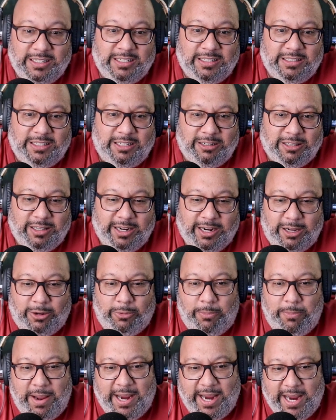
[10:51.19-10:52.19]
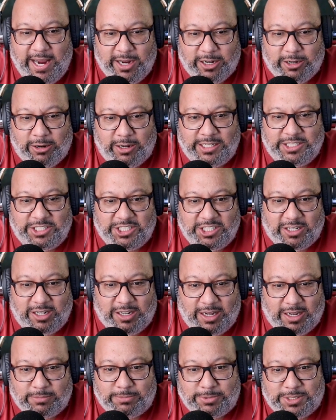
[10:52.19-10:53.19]
They're like, oh man, great
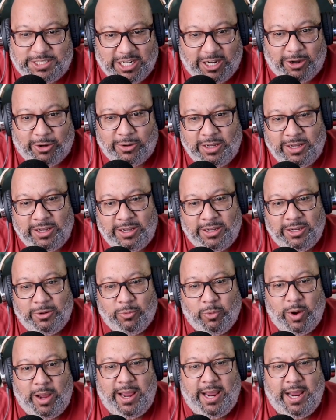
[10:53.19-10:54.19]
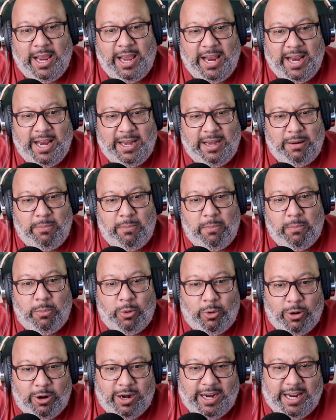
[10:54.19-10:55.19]
job. So when
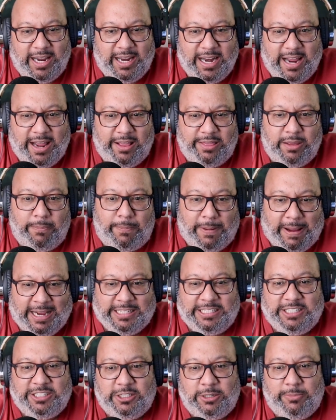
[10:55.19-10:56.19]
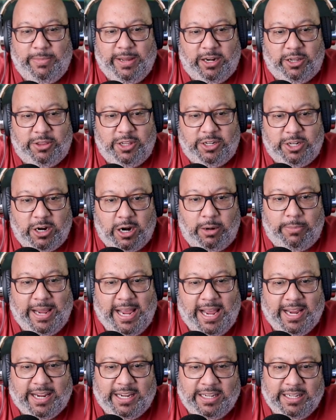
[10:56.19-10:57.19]
Morgan and the passenger met on the
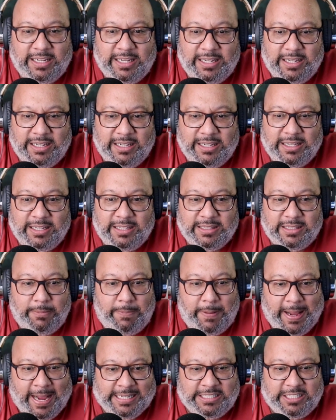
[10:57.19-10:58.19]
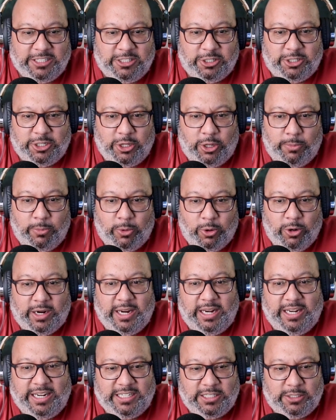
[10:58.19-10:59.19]
tarmac, the passenger told
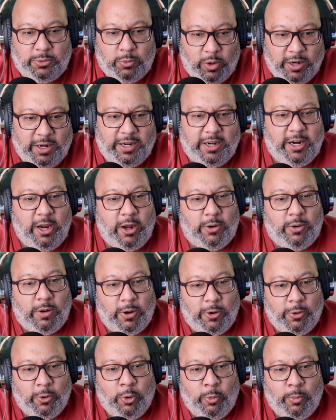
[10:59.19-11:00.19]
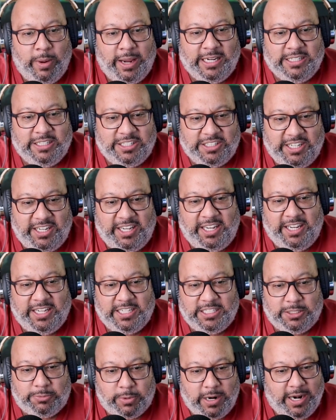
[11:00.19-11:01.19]
Morgan he just wanted to go home and see
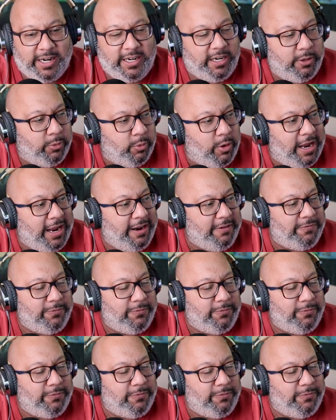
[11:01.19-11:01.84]
his pregnant wife.